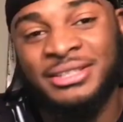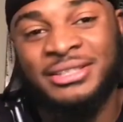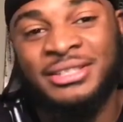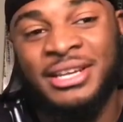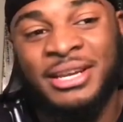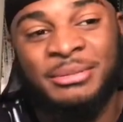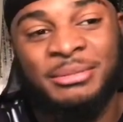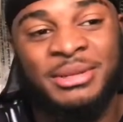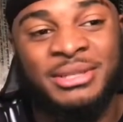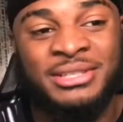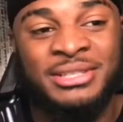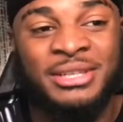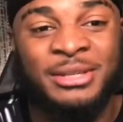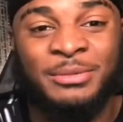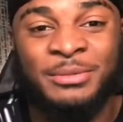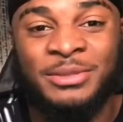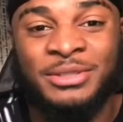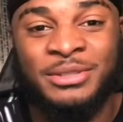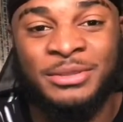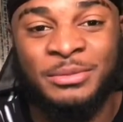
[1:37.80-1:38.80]
Time I
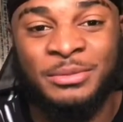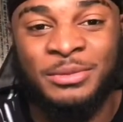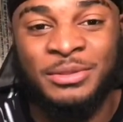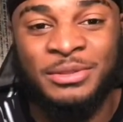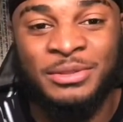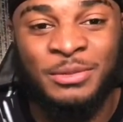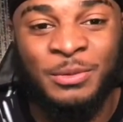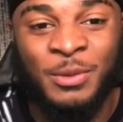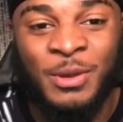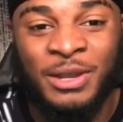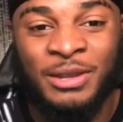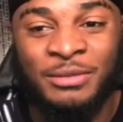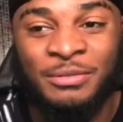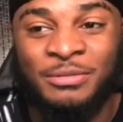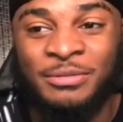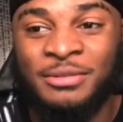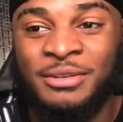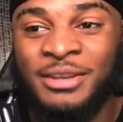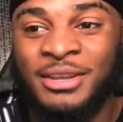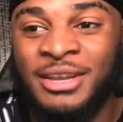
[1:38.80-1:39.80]
slept with someone's
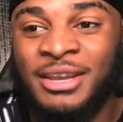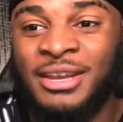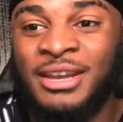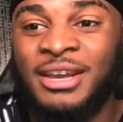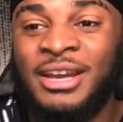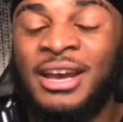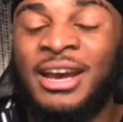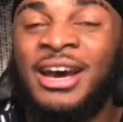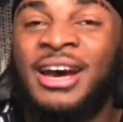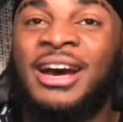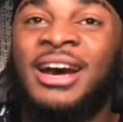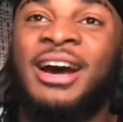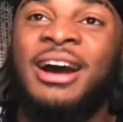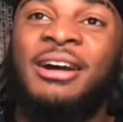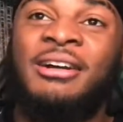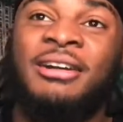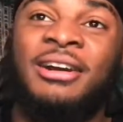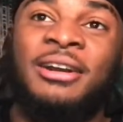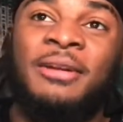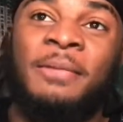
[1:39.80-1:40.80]
wife.
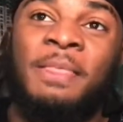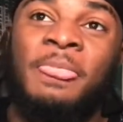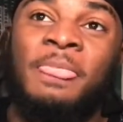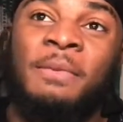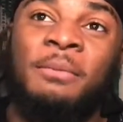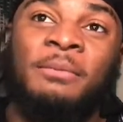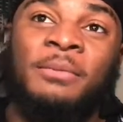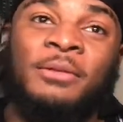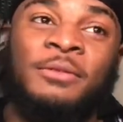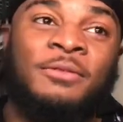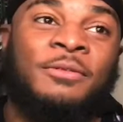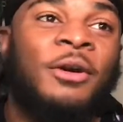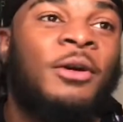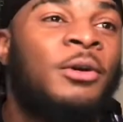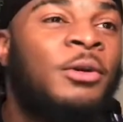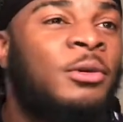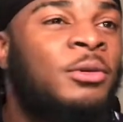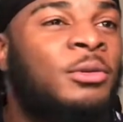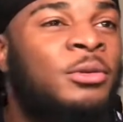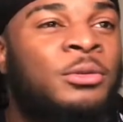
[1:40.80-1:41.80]
Alright,
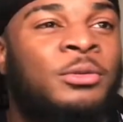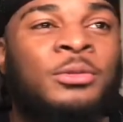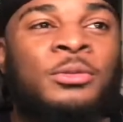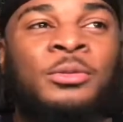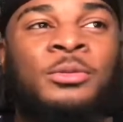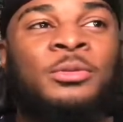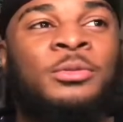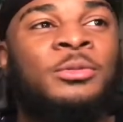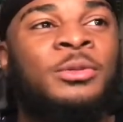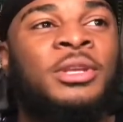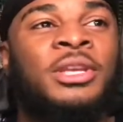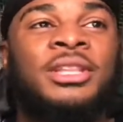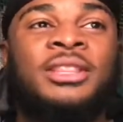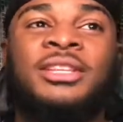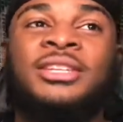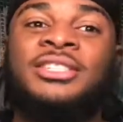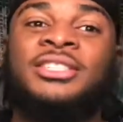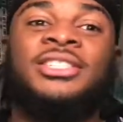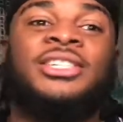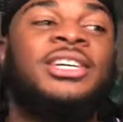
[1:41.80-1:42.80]
before we get
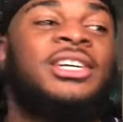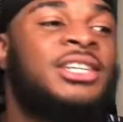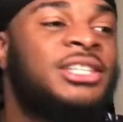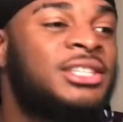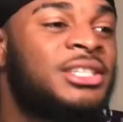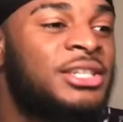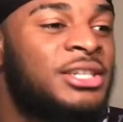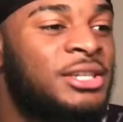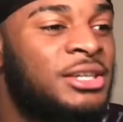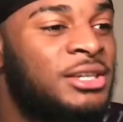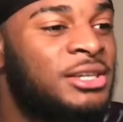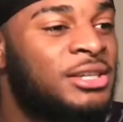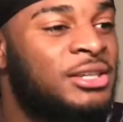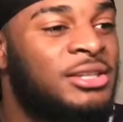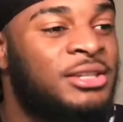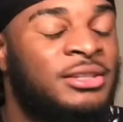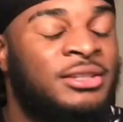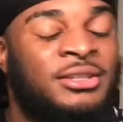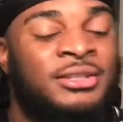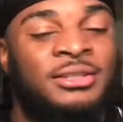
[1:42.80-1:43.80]
to
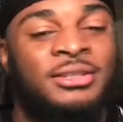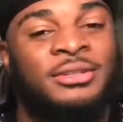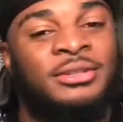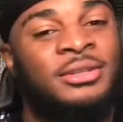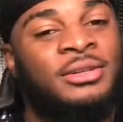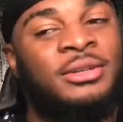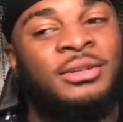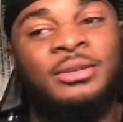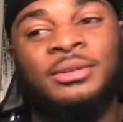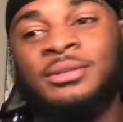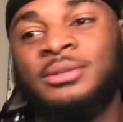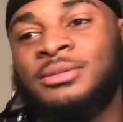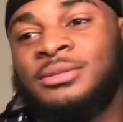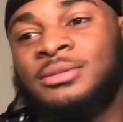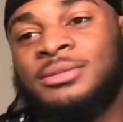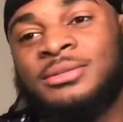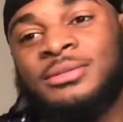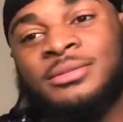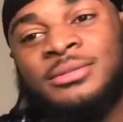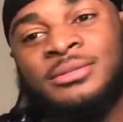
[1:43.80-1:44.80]
judging, you
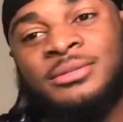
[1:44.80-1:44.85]
know,